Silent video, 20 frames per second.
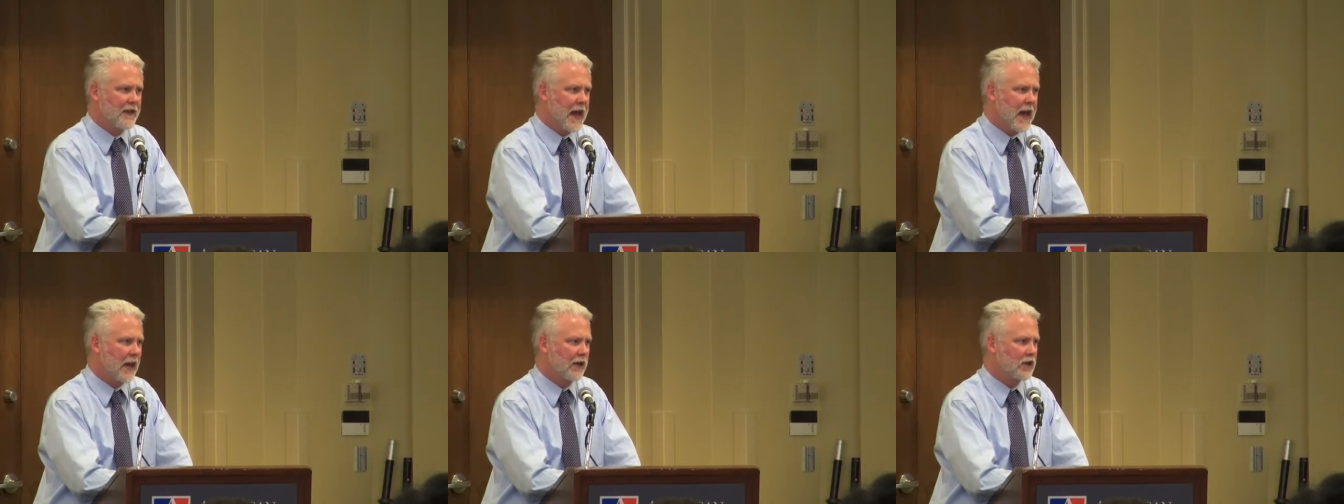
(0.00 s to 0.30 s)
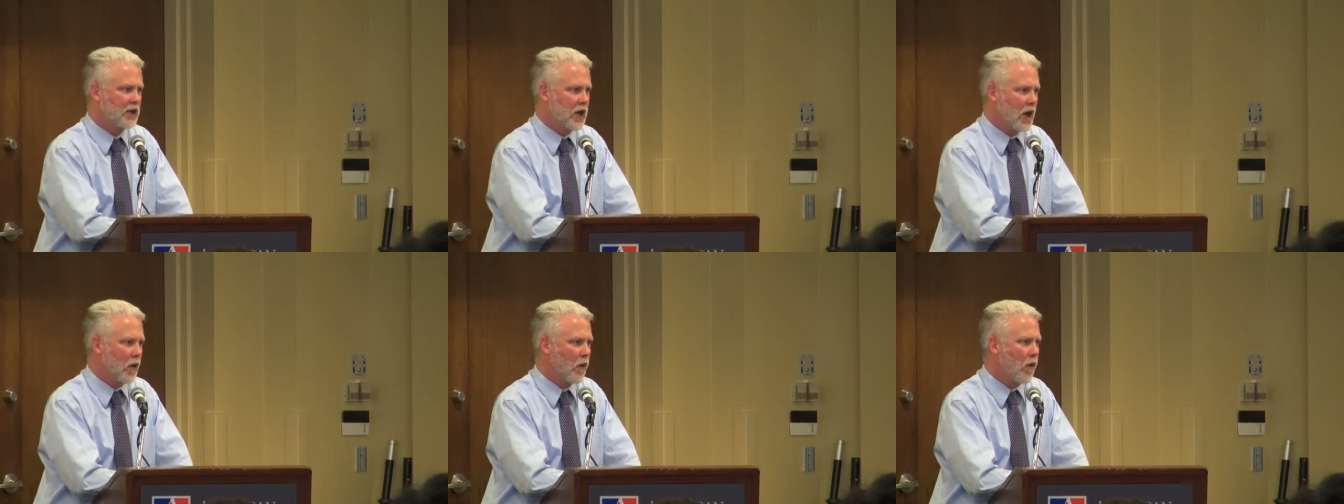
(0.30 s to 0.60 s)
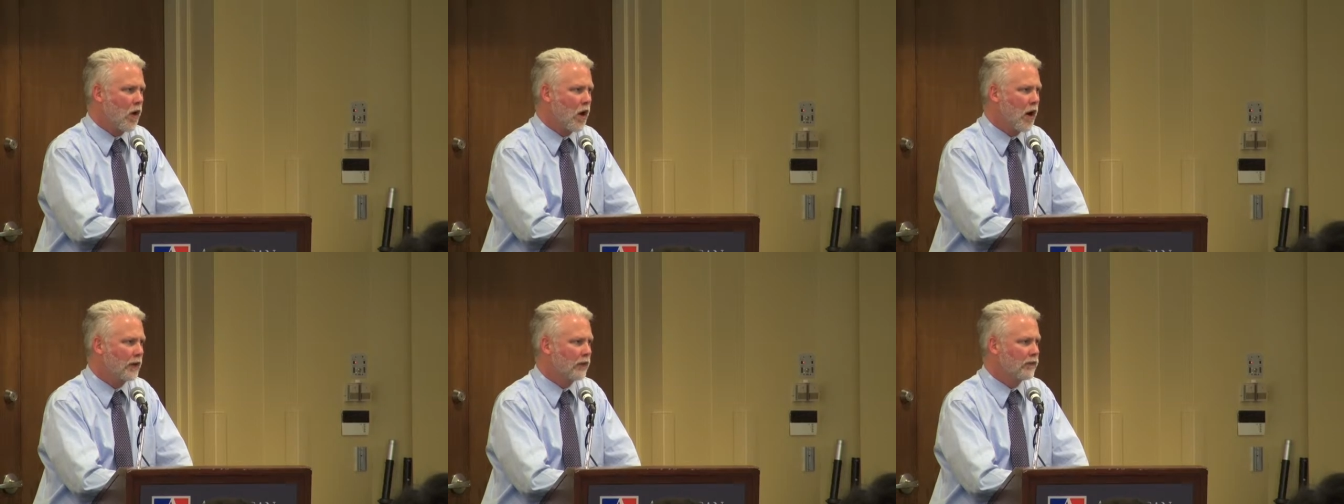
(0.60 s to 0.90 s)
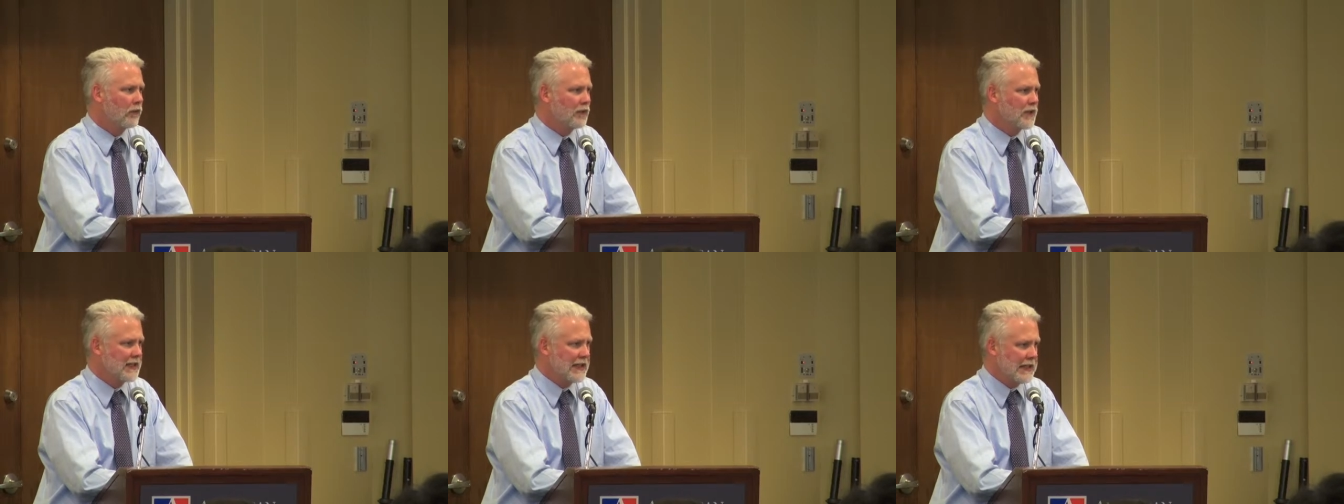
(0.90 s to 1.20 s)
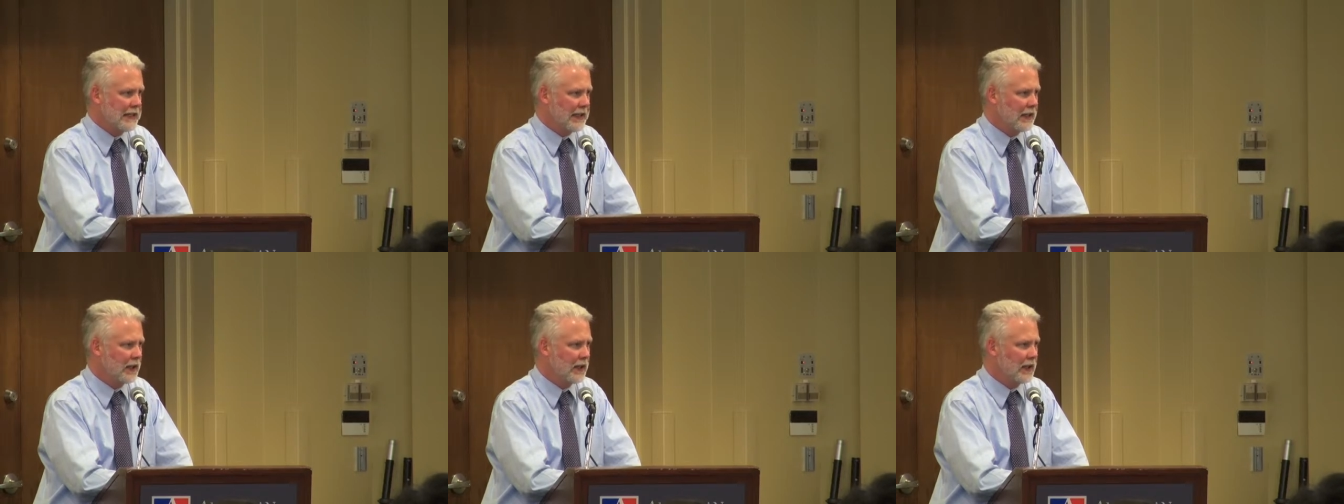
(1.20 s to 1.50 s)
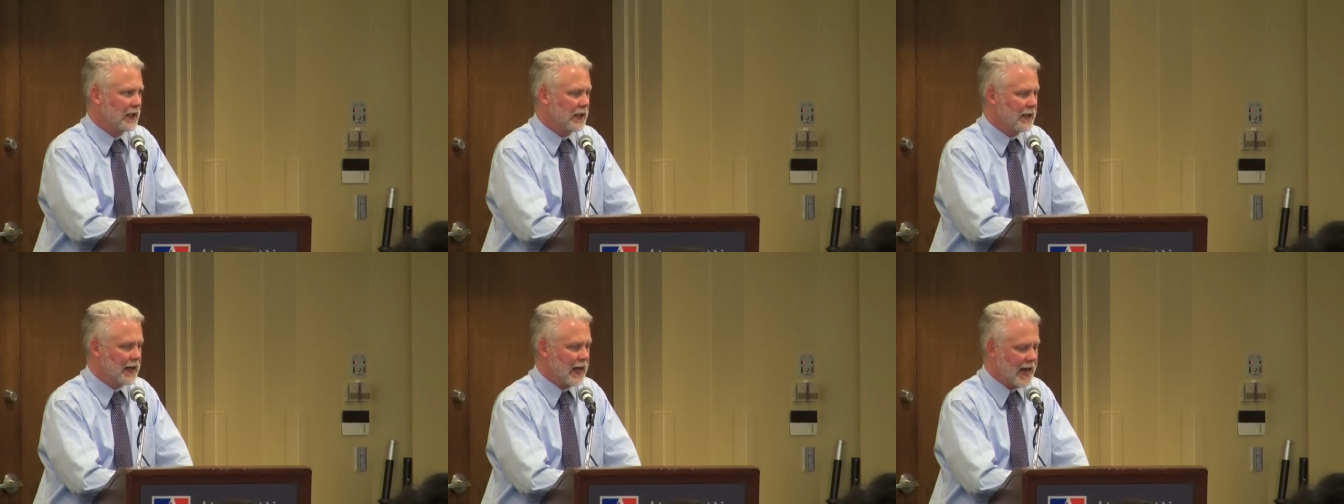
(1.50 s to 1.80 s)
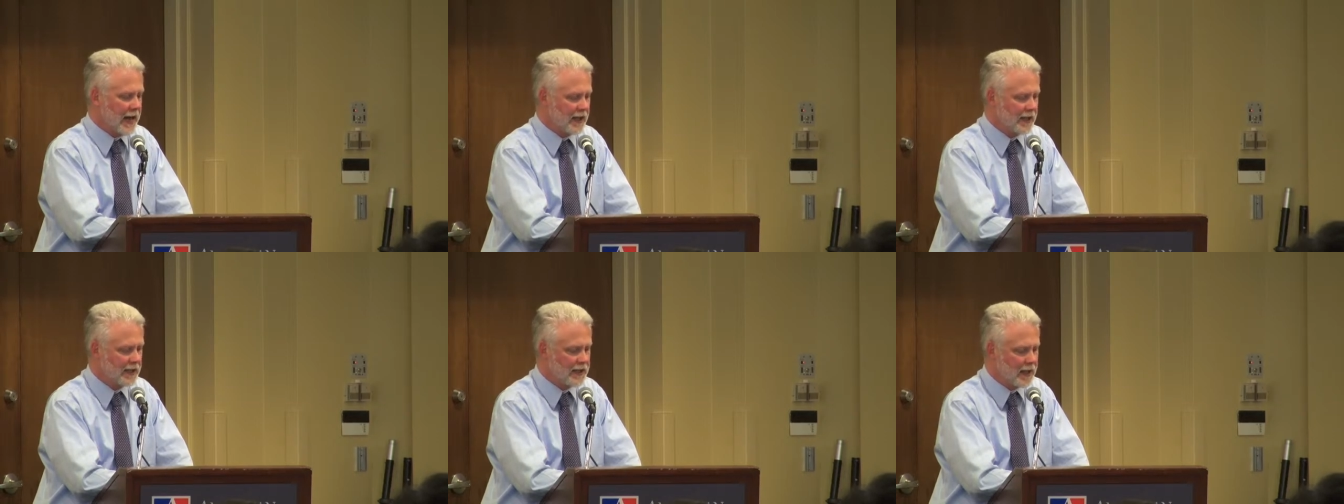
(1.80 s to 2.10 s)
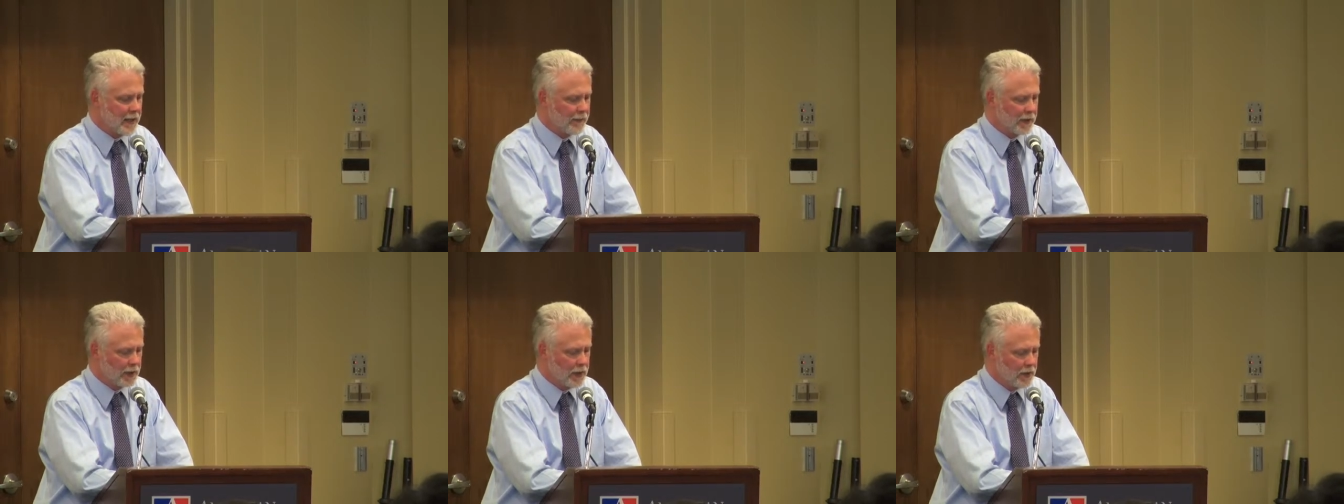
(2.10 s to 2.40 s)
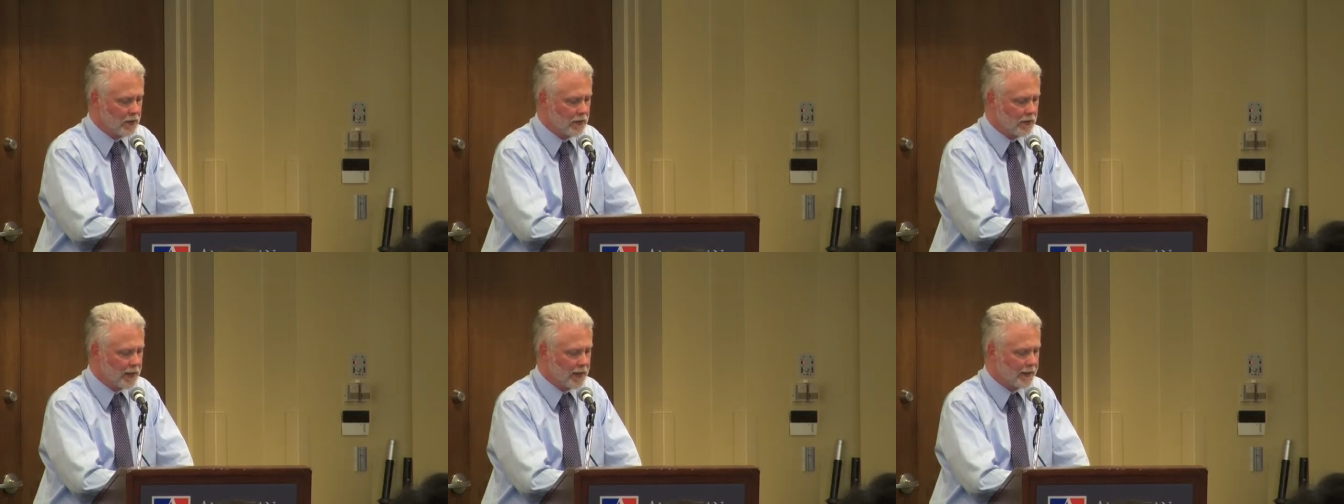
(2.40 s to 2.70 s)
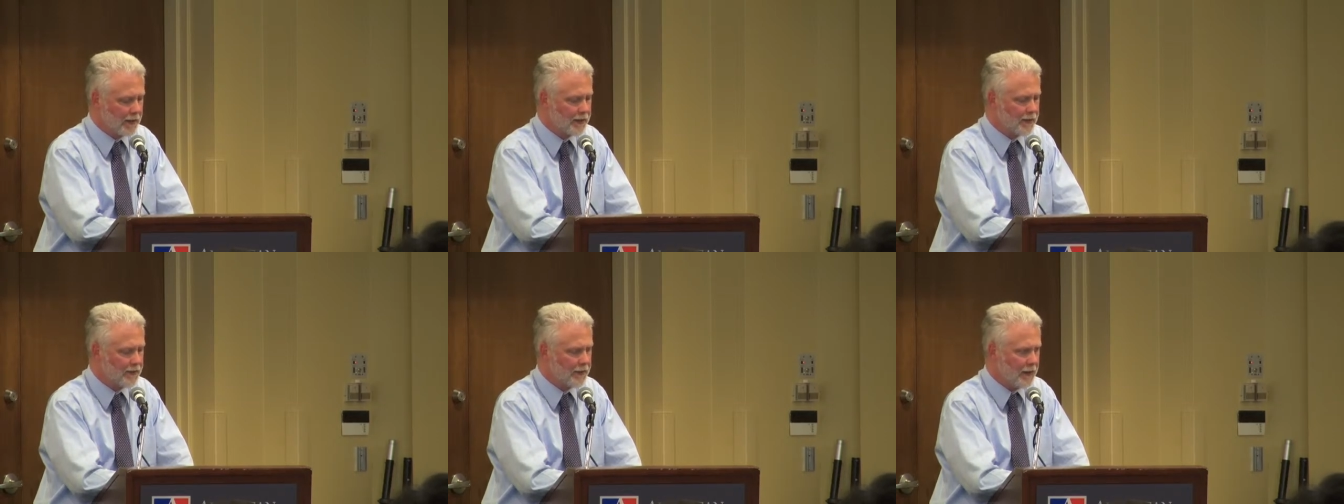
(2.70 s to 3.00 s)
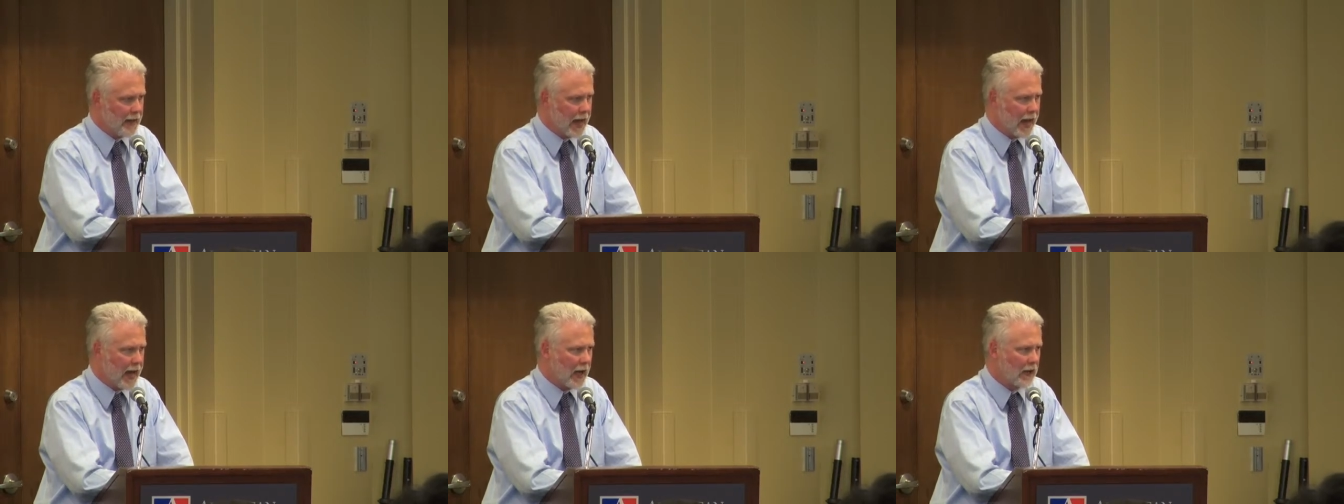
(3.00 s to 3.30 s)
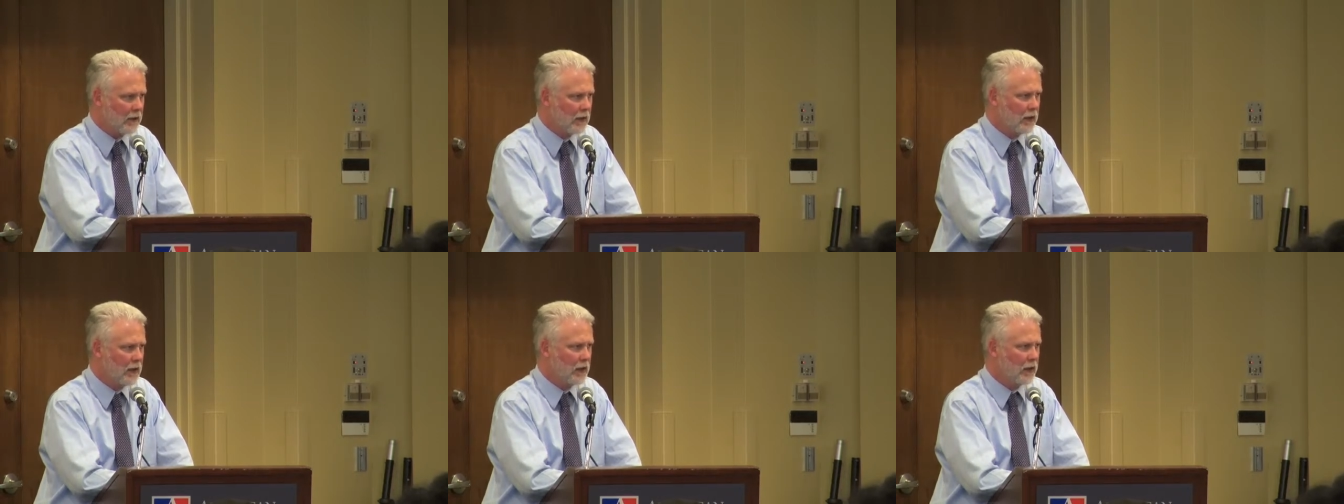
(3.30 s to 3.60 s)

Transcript: that go on routinely in academic units that